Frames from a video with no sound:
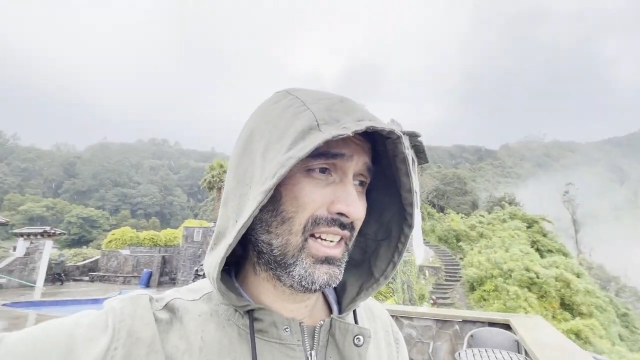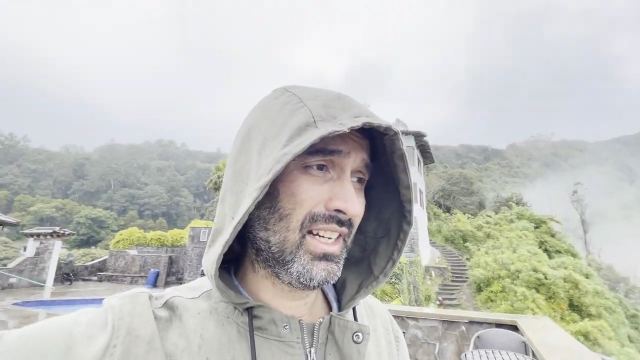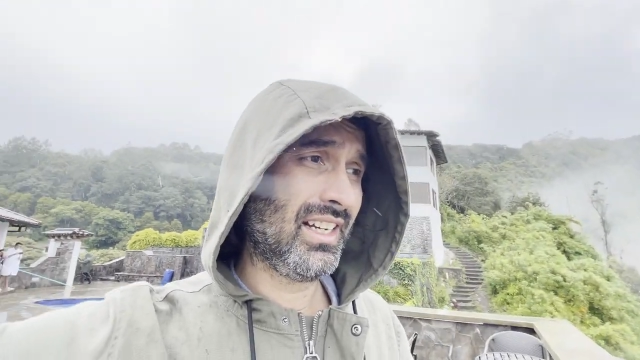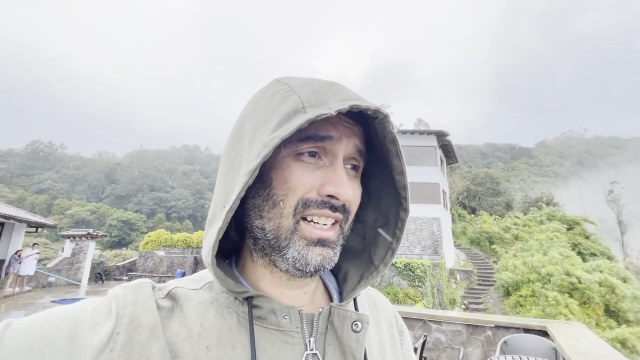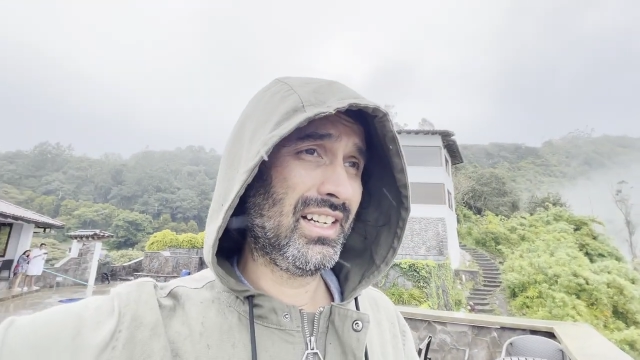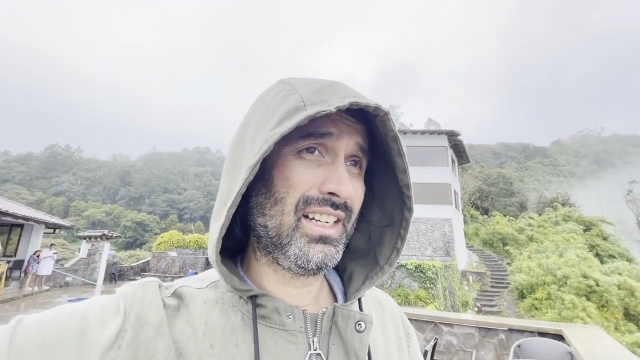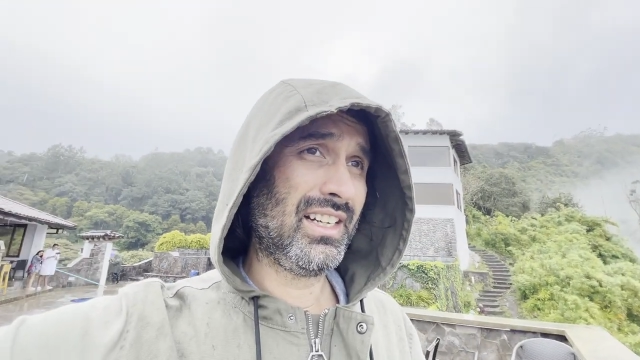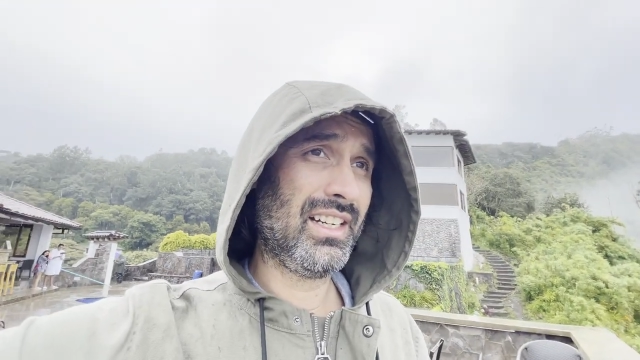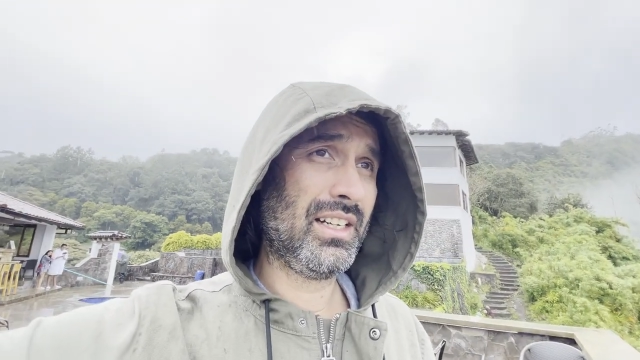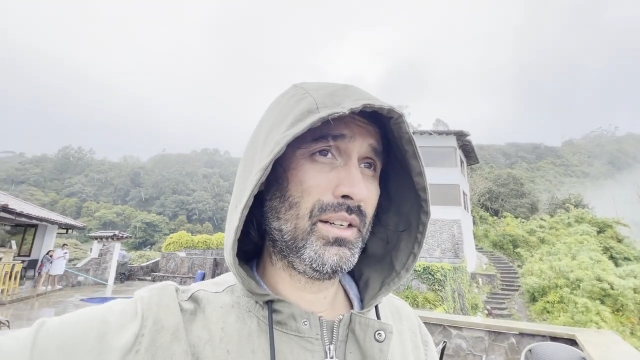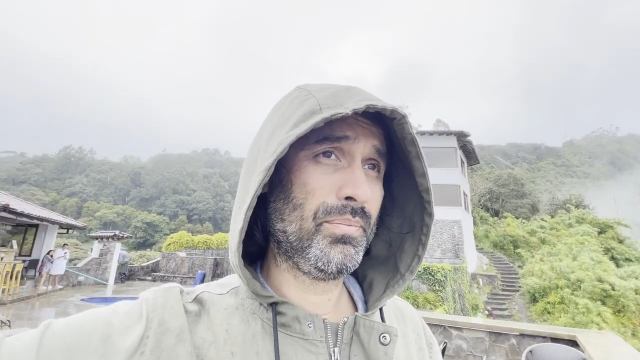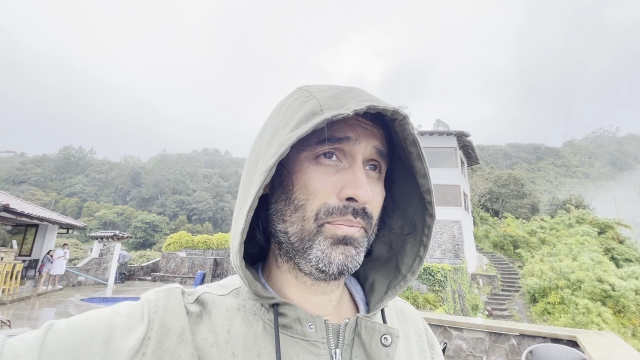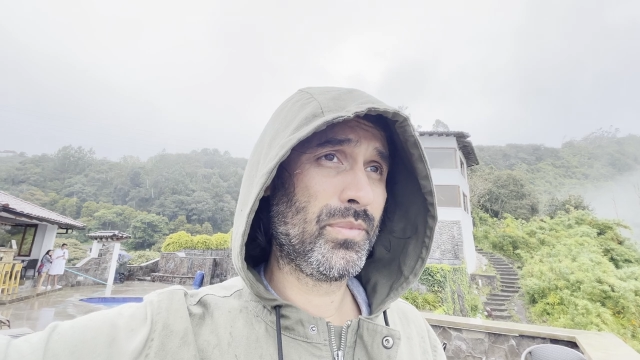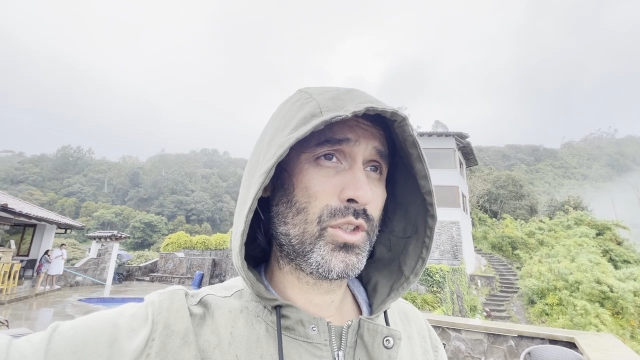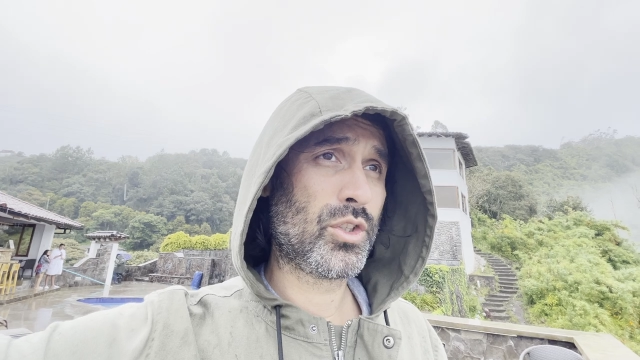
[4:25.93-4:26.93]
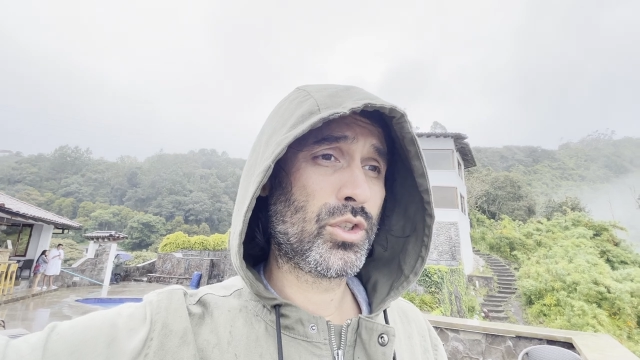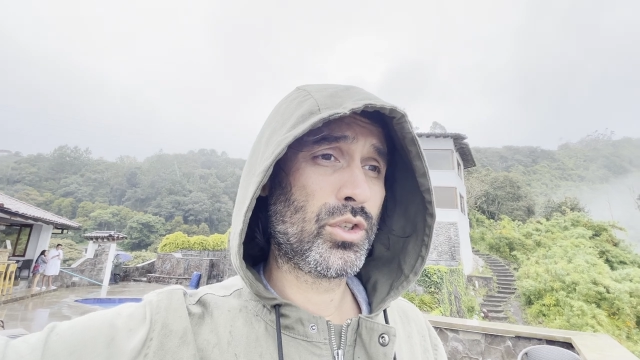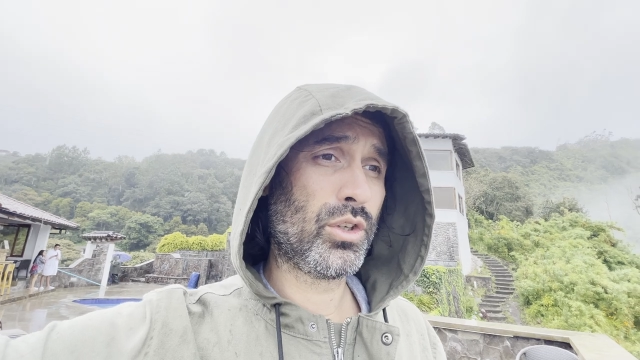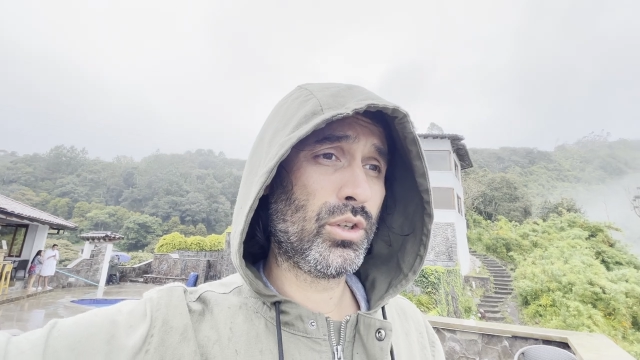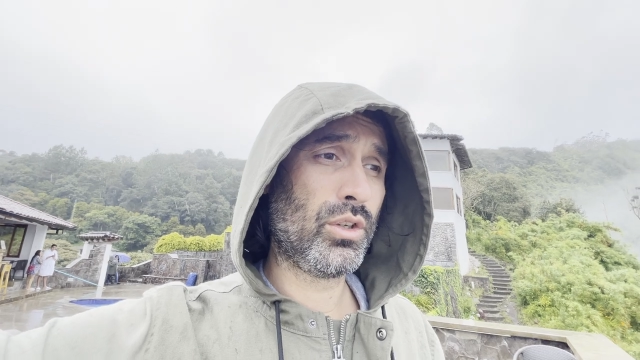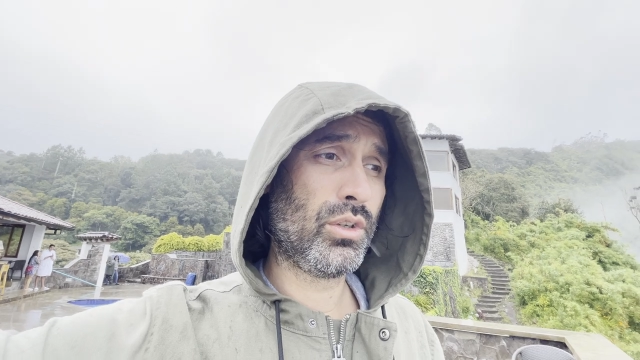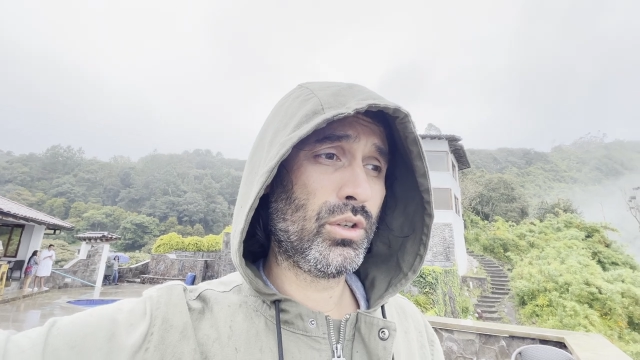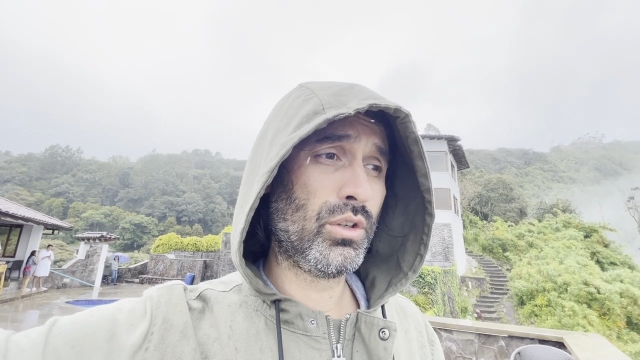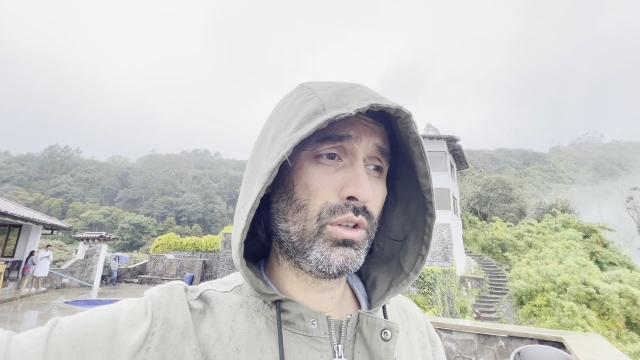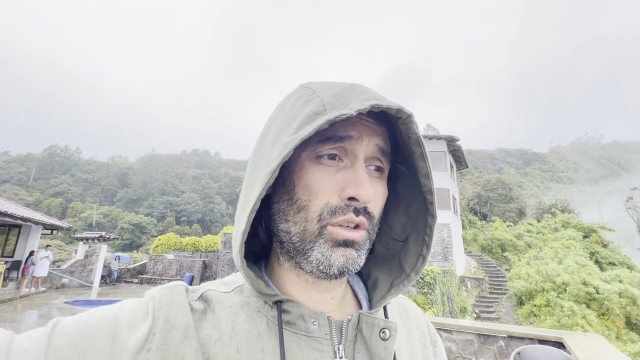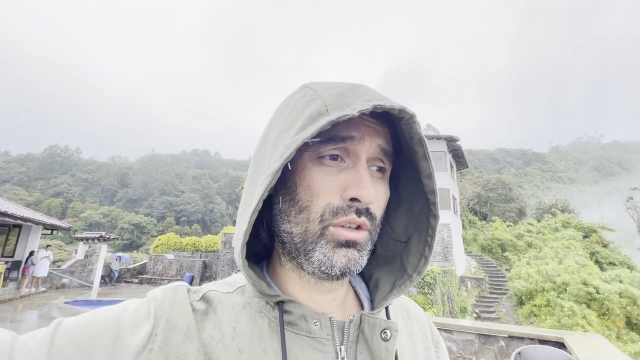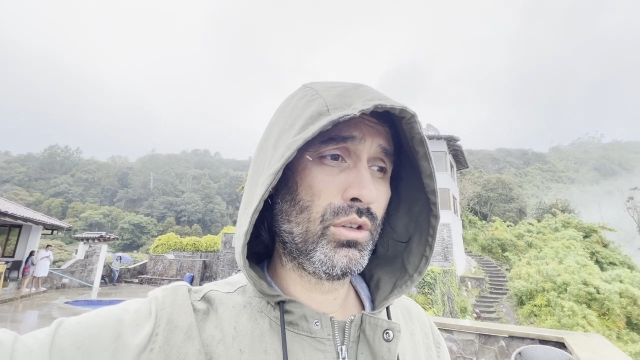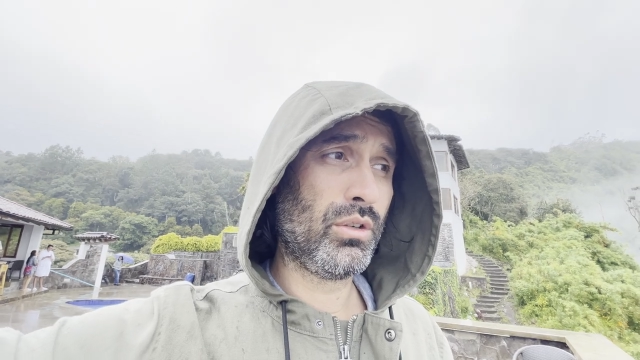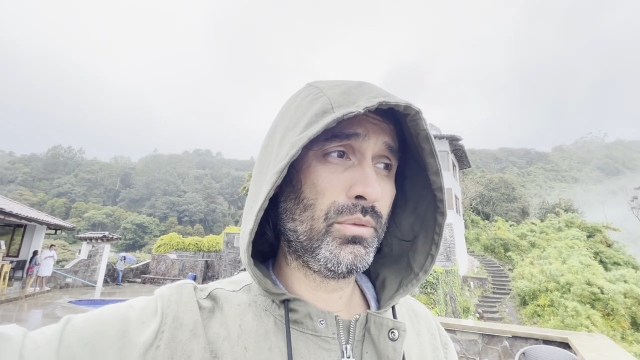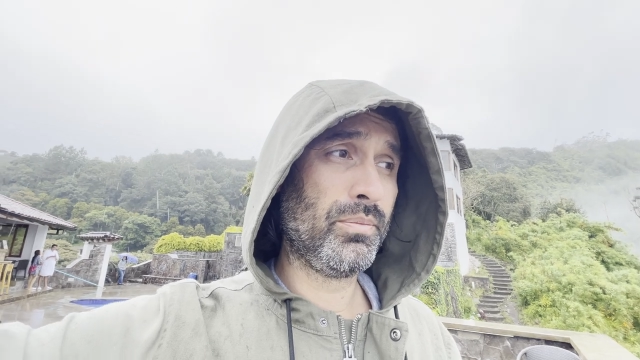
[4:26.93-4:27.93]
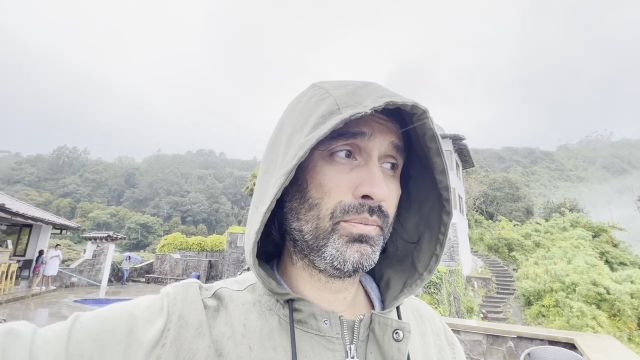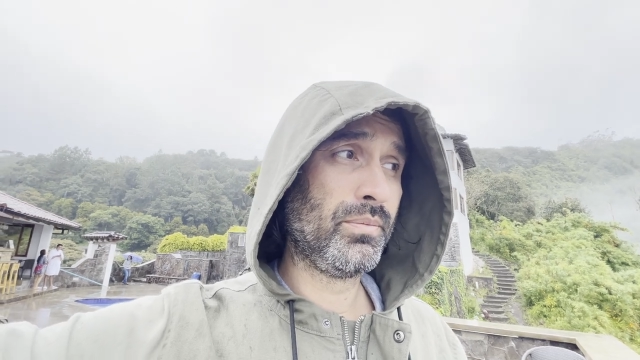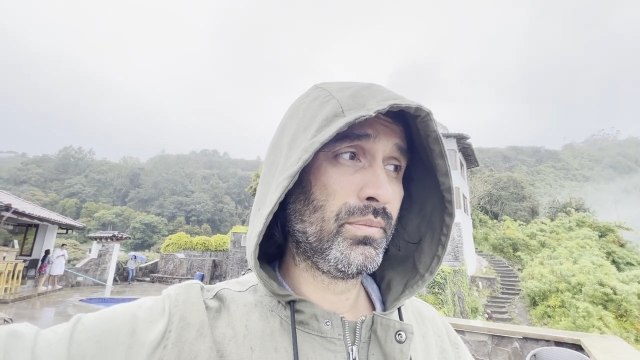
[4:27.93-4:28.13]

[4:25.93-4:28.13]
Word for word: Um, so